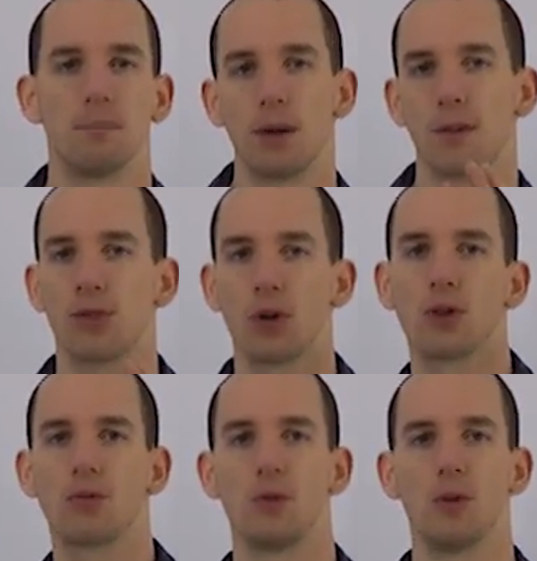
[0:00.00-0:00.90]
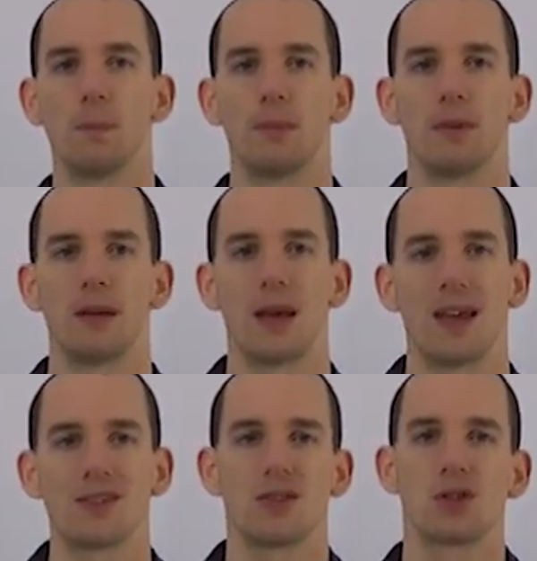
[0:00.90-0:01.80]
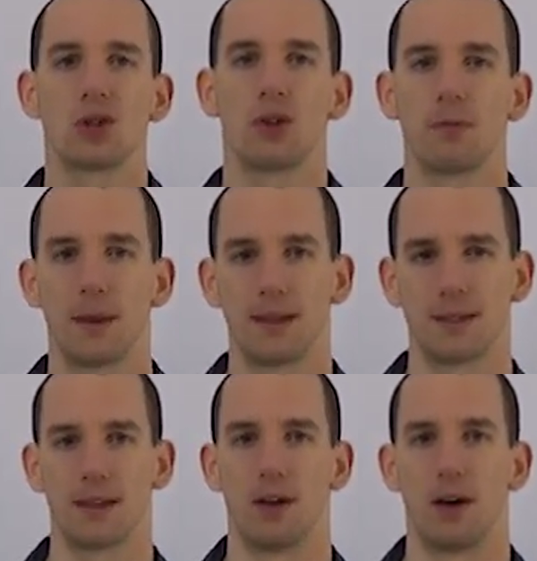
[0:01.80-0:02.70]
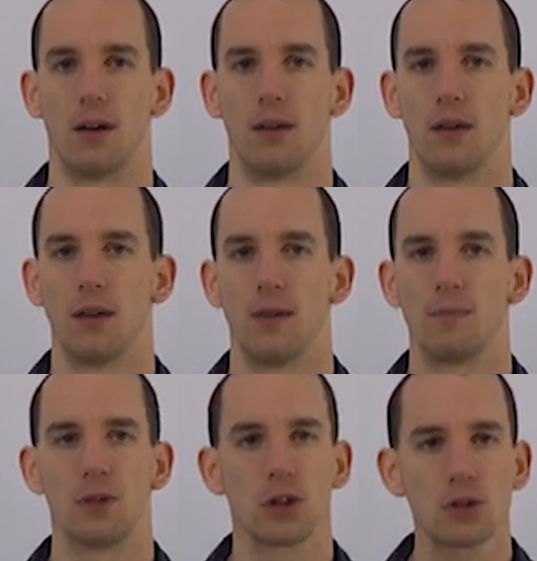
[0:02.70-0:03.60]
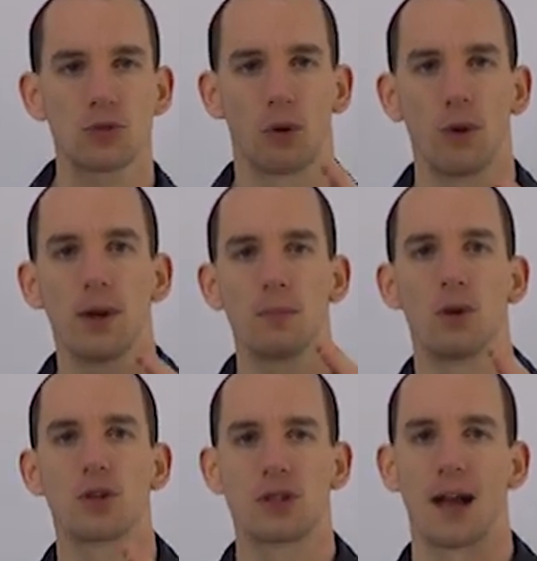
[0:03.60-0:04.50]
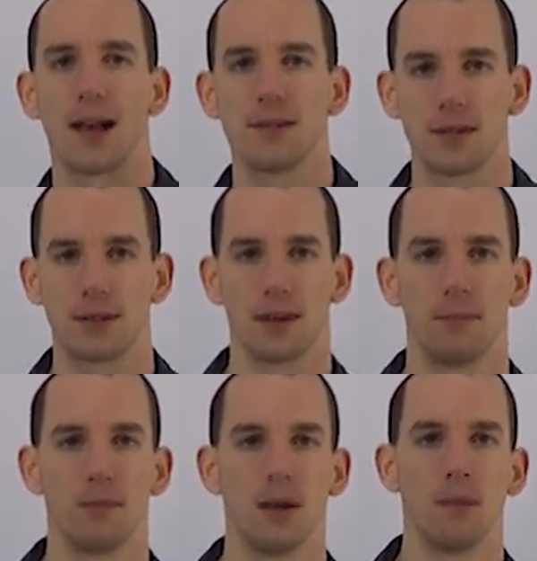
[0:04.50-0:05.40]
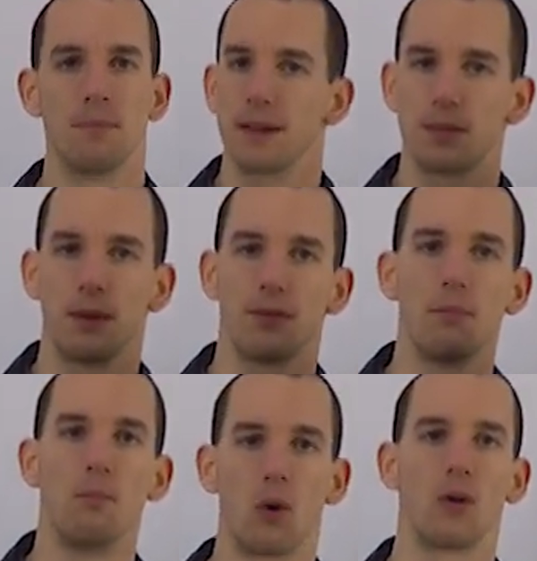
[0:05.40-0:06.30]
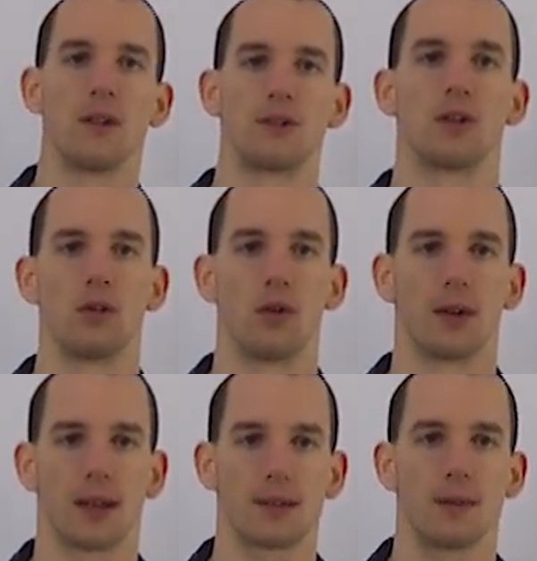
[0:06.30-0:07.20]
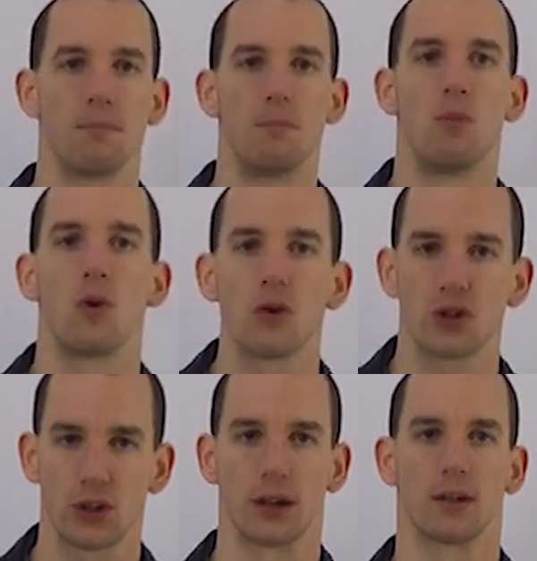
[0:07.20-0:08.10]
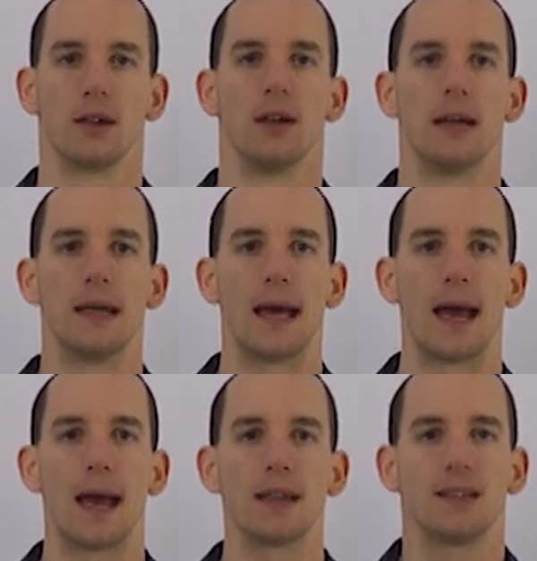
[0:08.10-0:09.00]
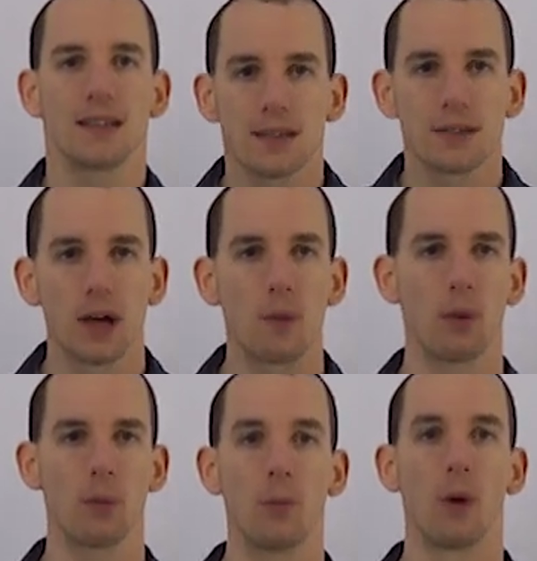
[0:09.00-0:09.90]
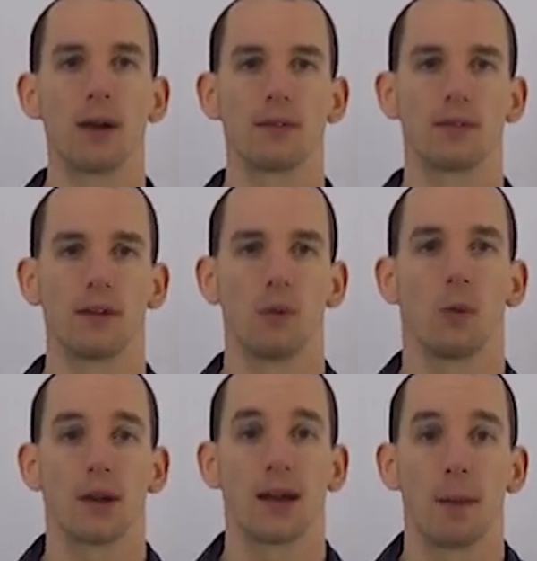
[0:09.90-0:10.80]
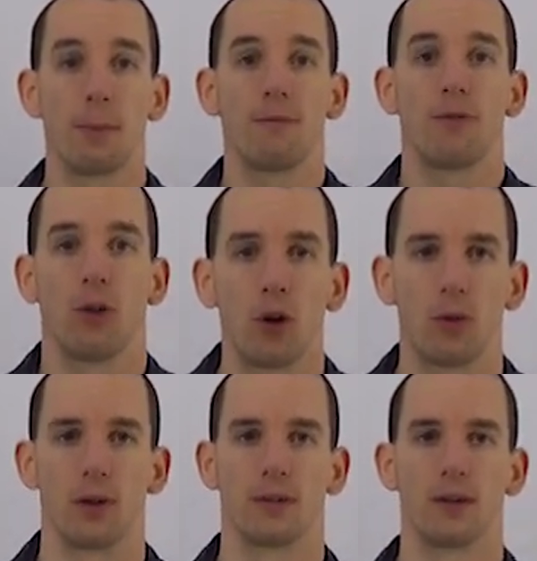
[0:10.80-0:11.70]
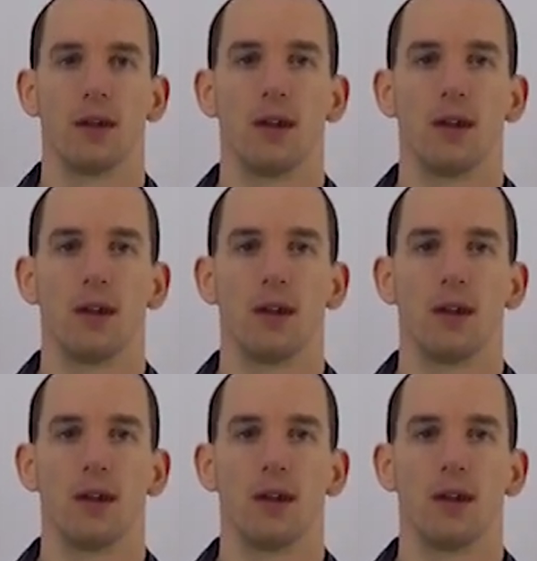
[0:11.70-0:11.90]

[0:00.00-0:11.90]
But a third group isn't served by this at all. Just throwing more challenge at them makes them even more insecure and gets them more stuck. And this is not what we want. We want to help them forward.